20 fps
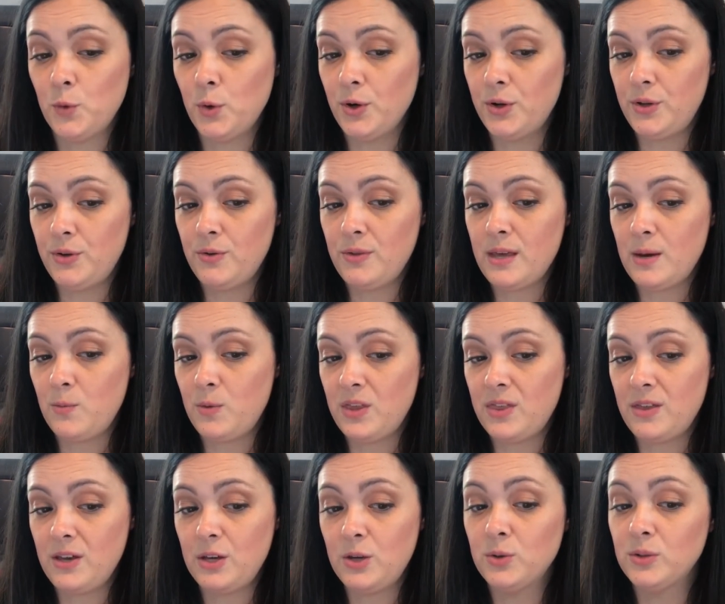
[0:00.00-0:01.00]
for you that we
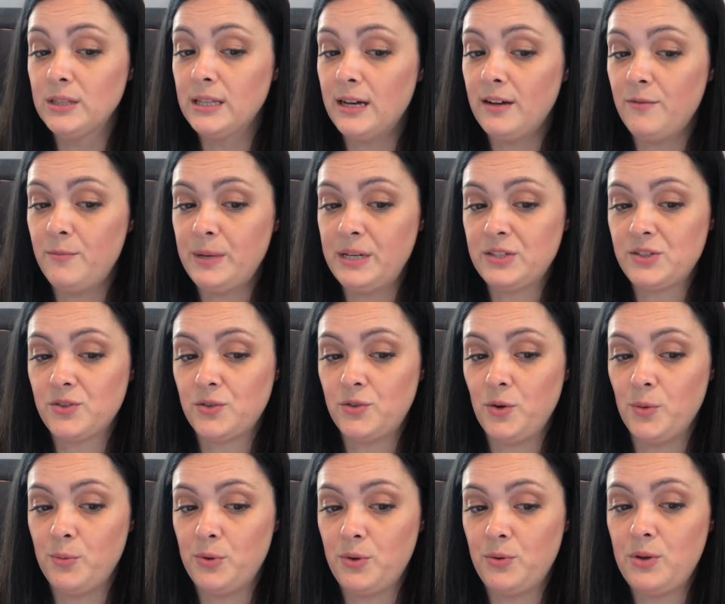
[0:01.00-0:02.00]
think you'll love based on
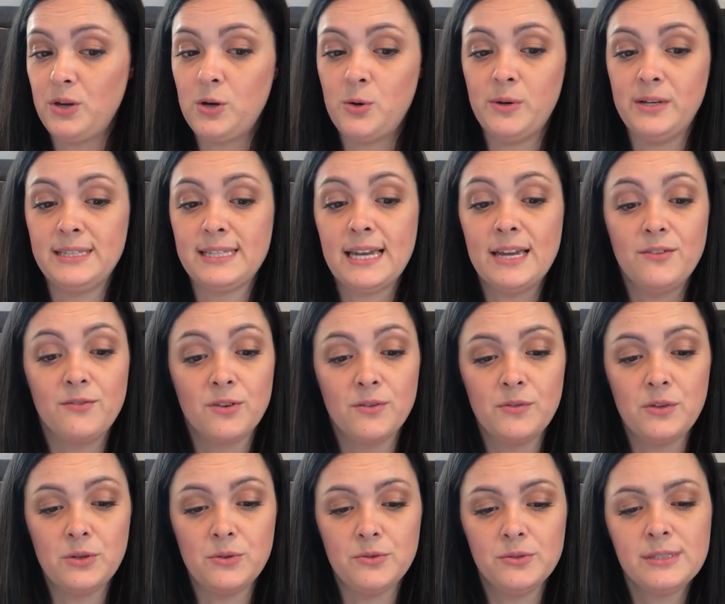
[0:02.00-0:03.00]
your beauty quiz and
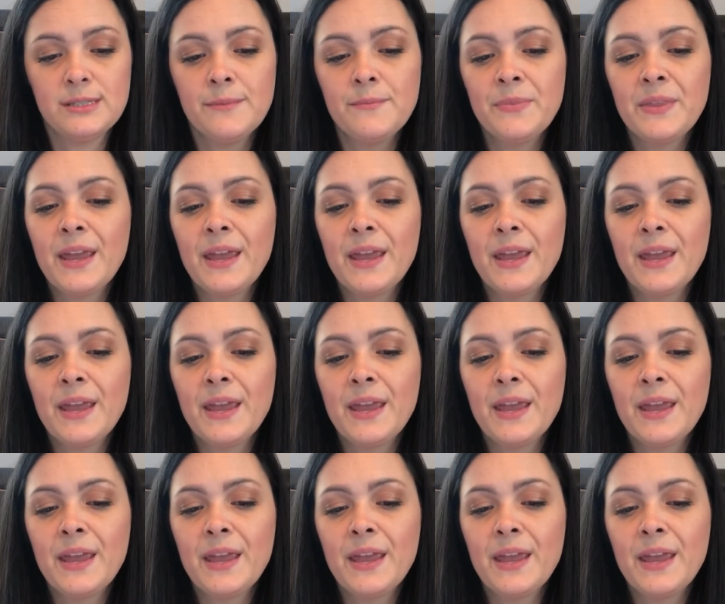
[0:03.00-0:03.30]
reviews.